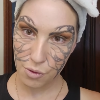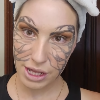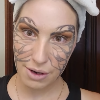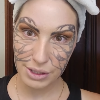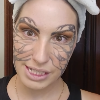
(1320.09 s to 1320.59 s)

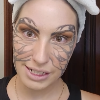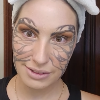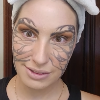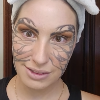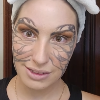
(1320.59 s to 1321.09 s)
for that
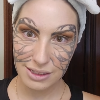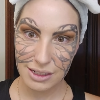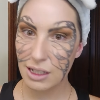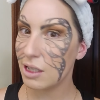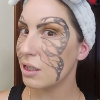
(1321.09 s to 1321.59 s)
reason.
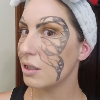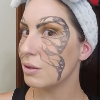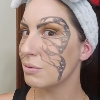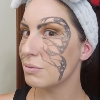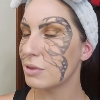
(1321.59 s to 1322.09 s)

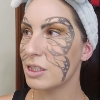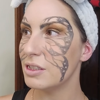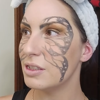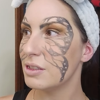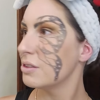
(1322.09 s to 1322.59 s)

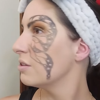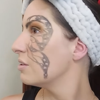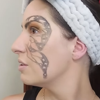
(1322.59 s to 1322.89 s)
Because